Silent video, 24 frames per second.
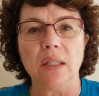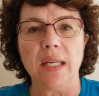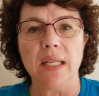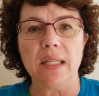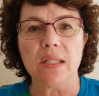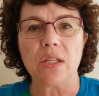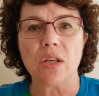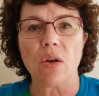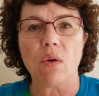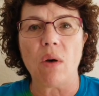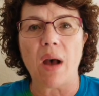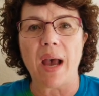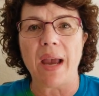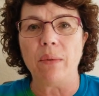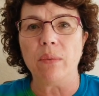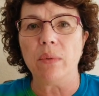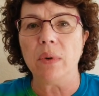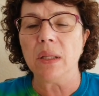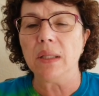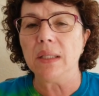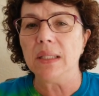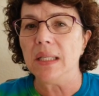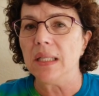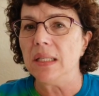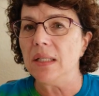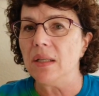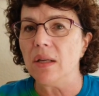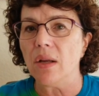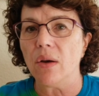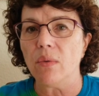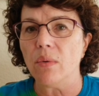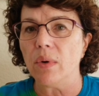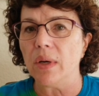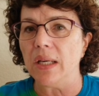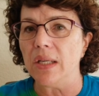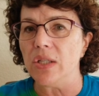And so I really didn't
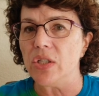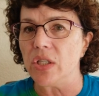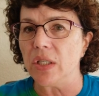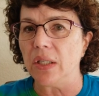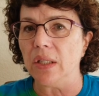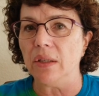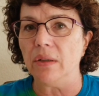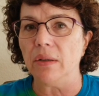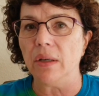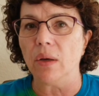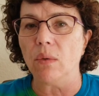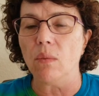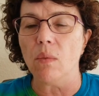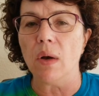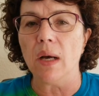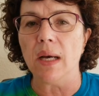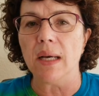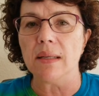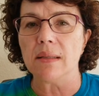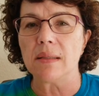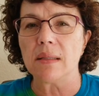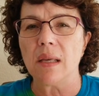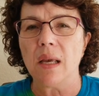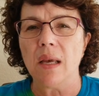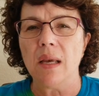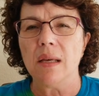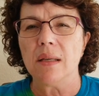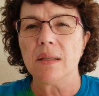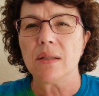know what engineering was.